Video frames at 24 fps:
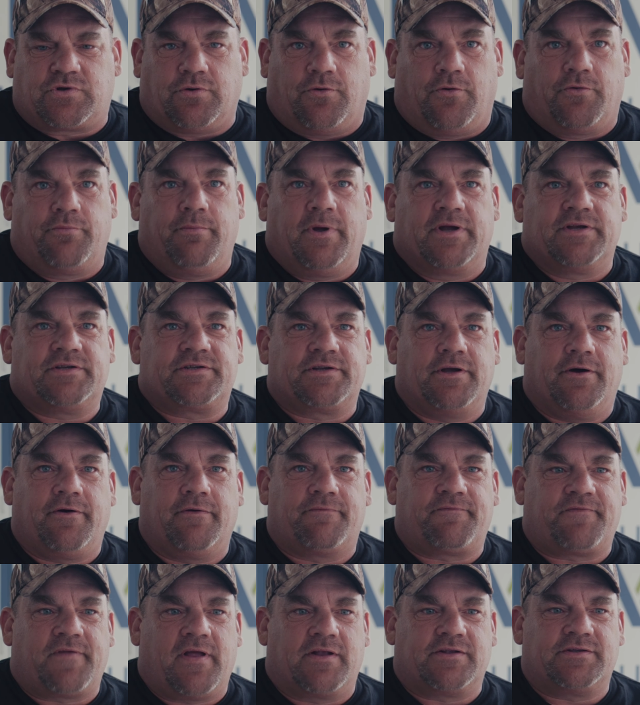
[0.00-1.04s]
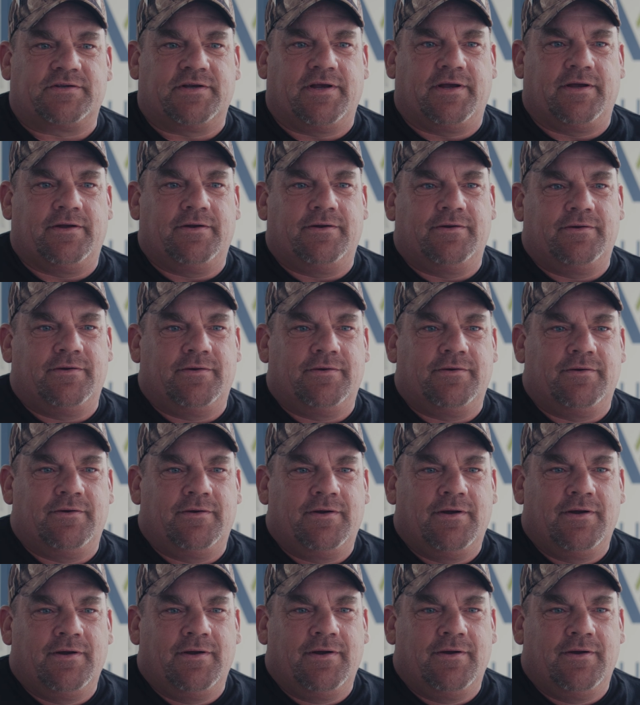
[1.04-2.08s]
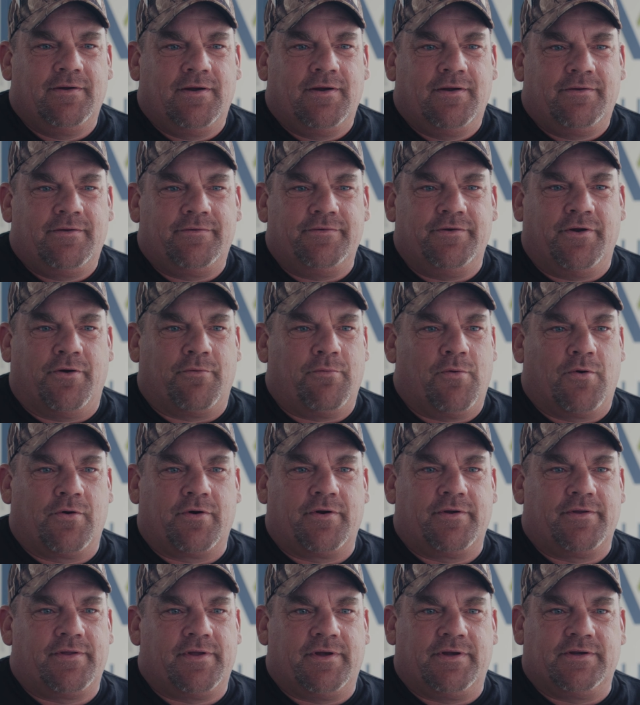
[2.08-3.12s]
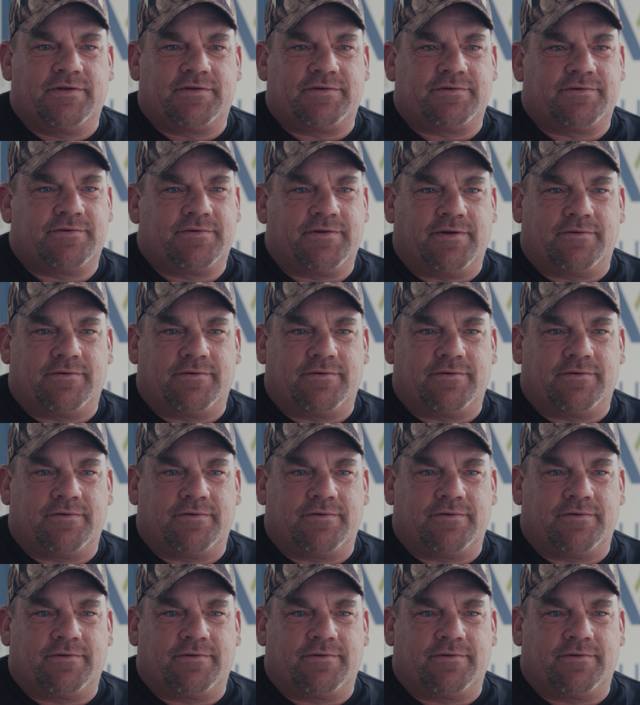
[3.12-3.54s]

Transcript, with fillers: told myself, that's it. No more of this.